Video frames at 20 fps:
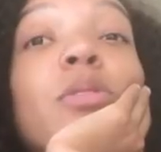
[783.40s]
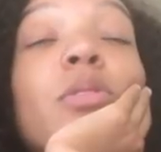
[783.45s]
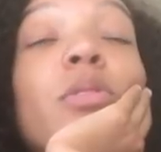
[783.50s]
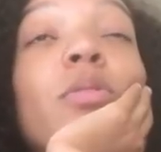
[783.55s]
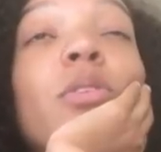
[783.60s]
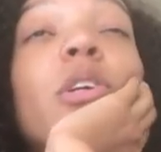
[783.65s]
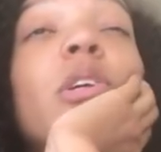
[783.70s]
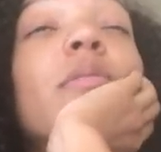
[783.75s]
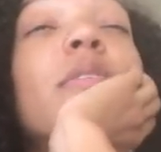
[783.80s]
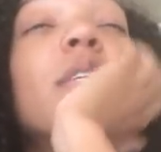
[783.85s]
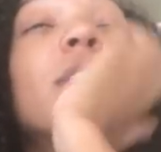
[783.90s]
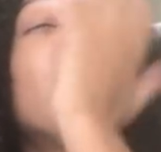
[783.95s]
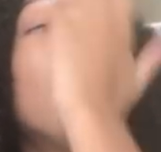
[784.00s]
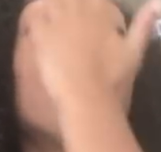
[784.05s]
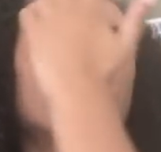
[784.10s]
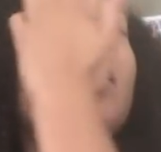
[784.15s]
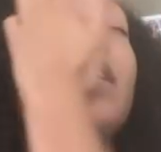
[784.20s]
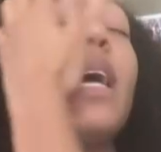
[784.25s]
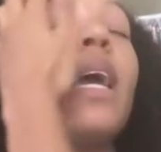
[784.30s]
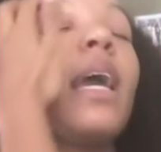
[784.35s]
so nervous
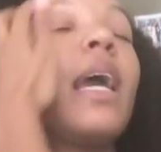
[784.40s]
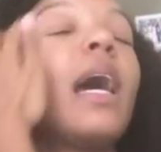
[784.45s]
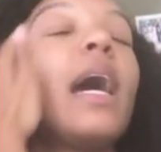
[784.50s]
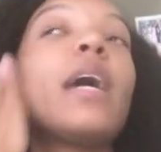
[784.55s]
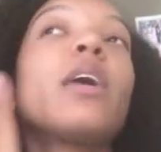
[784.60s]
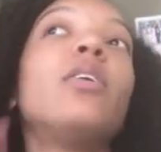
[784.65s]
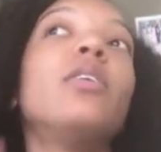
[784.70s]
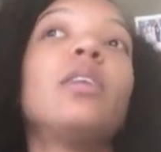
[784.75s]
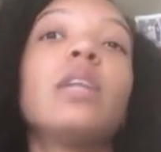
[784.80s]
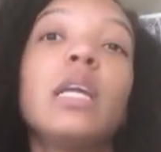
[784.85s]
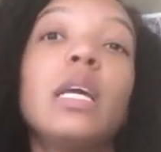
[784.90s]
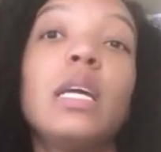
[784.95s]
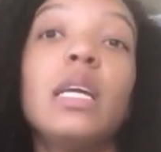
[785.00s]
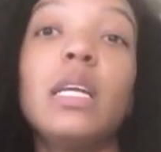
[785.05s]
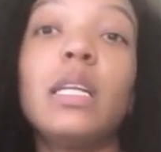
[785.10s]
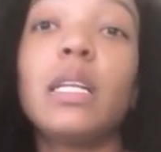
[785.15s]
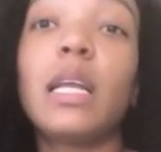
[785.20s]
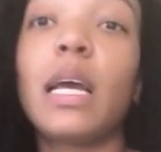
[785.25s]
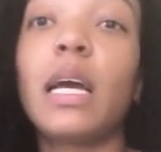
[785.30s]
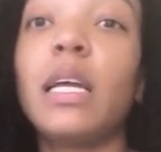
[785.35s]
all day, I couldn't
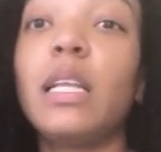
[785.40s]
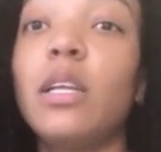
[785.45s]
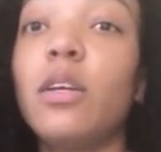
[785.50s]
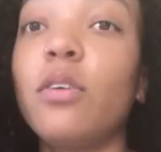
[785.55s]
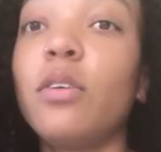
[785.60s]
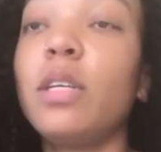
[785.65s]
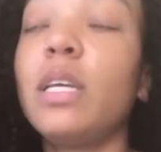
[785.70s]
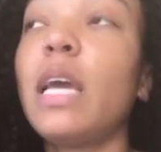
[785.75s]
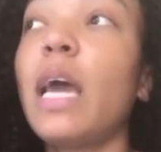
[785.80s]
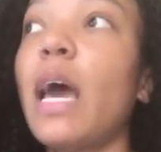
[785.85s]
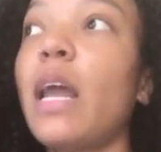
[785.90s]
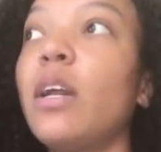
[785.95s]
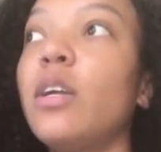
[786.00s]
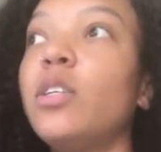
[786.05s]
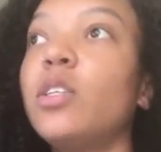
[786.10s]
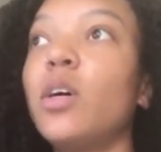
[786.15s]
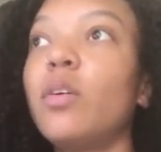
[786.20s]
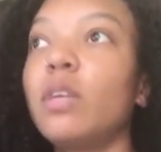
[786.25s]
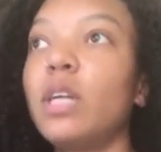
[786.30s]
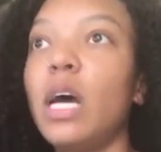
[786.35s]
eat. Like I literally had a
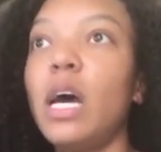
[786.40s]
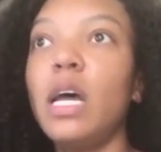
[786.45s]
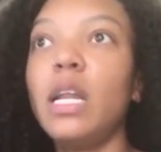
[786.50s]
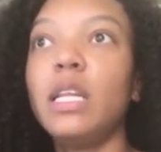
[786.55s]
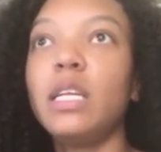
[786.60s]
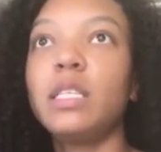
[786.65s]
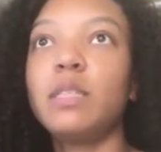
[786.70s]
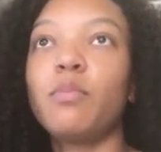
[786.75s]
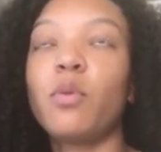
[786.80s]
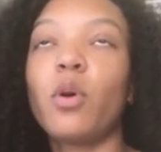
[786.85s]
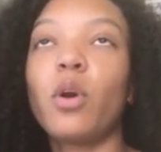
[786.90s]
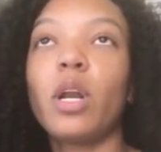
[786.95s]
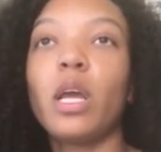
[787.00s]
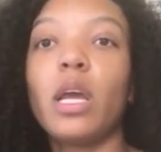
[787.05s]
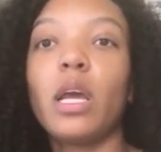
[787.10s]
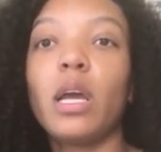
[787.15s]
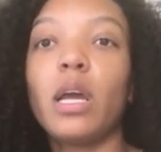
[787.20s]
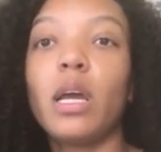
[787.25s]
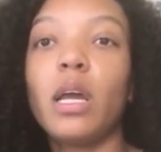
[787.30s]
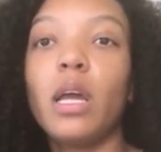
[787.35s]
donut this
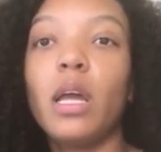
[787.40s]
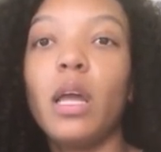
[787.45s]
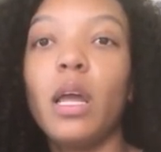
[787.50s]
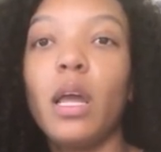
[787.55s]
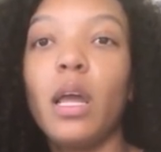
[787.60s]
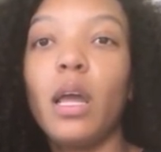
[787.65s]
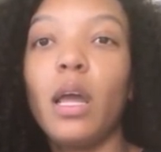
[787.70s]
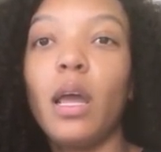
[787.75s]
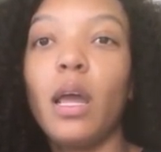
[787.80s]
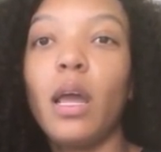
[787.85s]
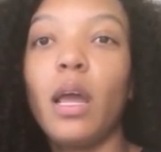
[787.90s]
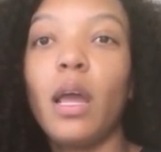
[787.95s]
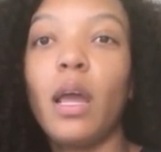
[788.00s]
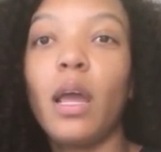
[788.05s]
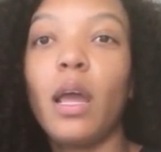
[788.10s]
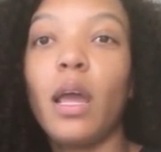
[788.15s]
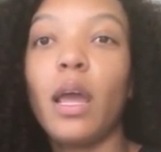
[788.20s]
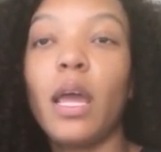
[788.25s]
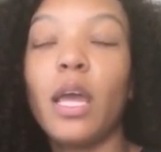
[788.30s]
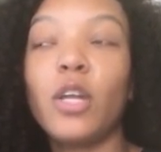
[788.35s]
morning
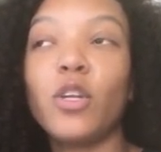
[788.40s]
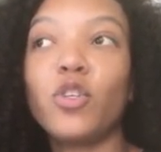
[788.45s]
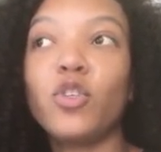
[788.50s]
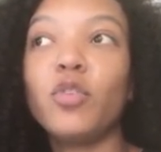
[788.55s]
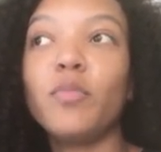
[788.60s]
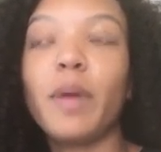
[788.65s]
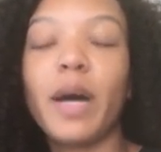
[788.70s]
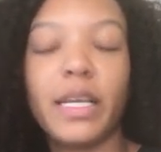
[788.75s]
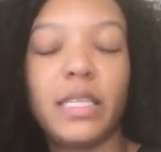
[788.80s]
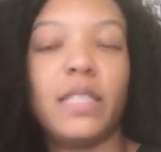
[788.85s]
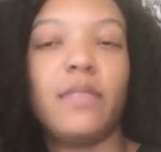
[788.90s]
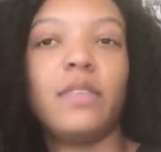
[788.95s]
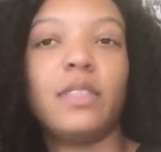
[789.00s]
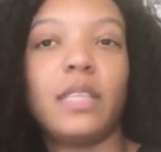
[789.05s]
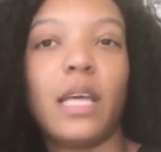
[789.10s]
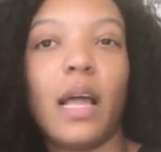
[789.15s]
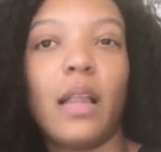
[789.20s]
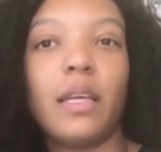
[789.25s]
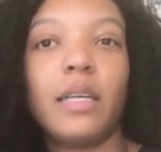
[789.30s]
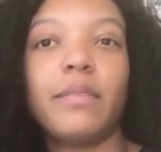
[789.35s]
and 2 bites of a
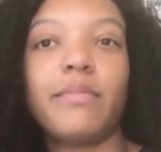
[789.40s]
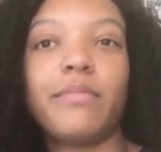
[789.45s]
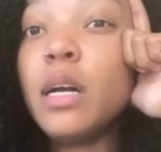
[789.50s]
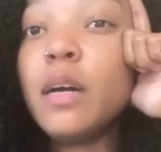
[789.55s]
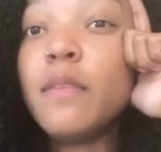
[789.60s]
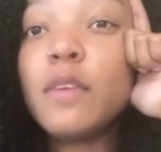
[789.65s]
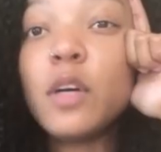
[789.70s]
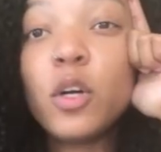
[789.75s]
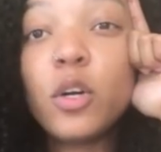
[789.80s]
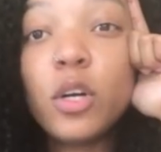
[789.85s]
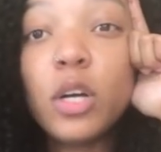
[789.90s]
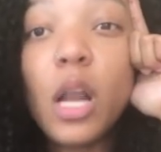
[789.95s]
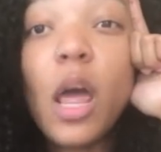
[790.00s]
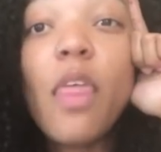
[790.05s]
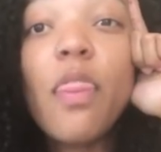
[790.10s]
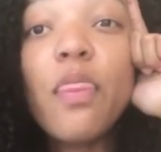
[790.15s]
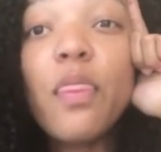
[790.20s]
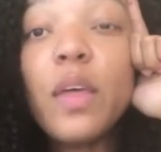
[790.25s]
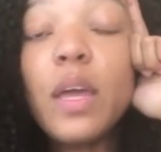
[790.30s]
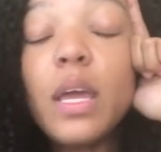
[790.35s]
salad. Heard
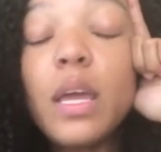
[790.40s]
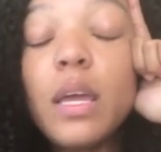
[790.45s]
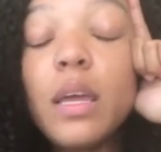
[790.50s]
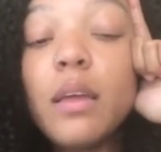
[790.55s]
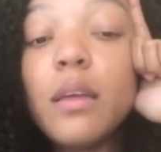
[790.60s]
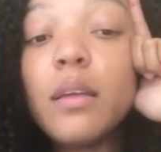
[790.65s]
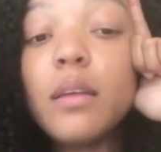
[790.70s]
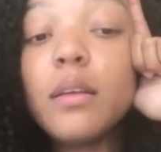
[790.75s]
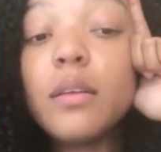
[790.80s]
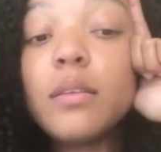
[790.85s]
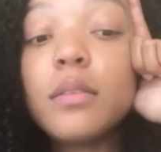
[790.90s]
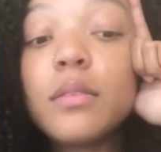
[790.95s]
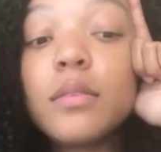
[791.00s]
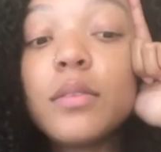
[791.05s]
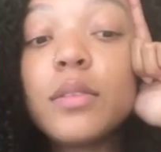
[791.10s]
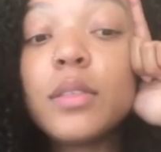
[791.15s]
nothing.